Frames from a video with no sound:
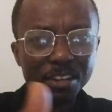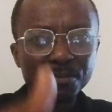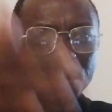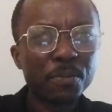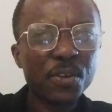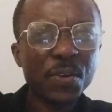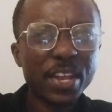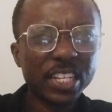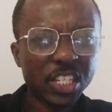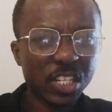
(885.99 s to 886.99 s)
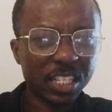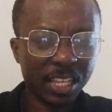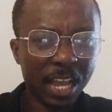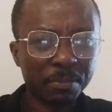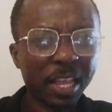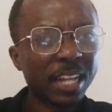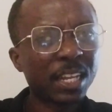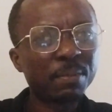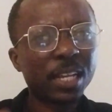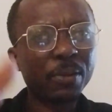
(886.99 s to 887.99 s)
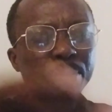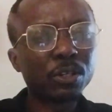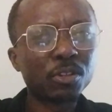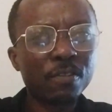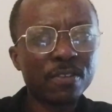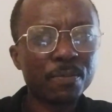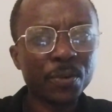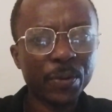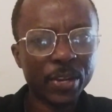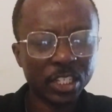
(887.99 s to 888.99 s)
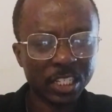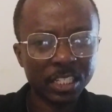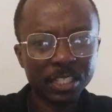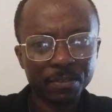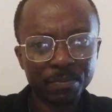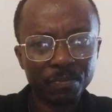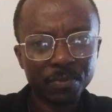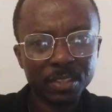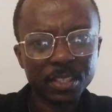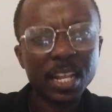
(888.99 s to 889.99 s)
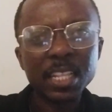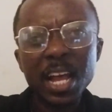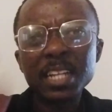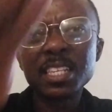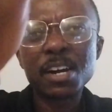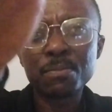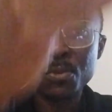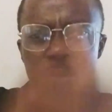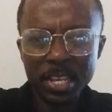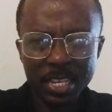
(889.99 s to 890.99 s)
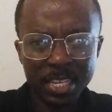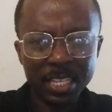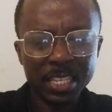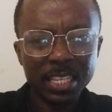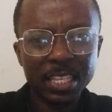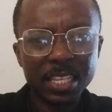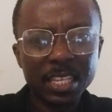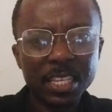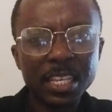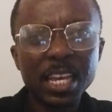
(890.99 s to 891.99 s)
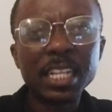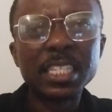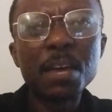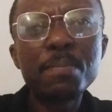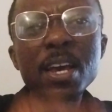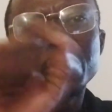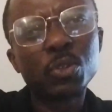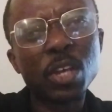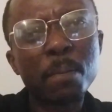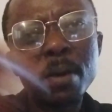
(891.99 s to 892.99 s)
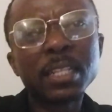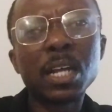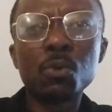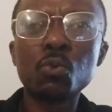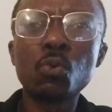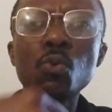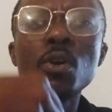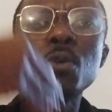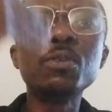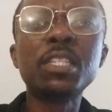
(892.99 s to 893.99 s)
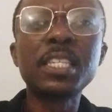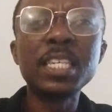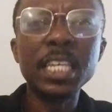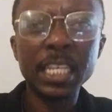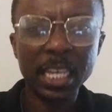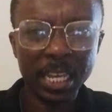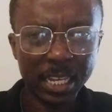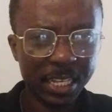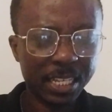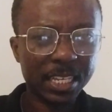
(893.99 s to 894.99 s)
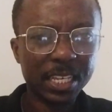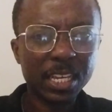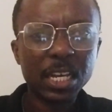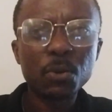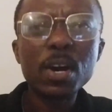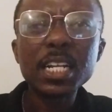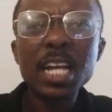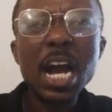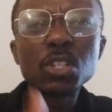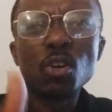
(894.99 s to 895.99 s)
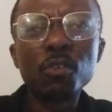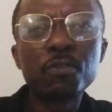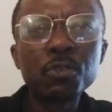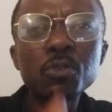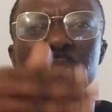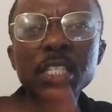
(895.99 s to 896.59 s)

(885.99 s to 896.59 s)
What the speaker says: from creation time, the Adam that we all know from creation, Nana Damwe, Edebe Diaba na unkuwa udi ye. What kind of fruit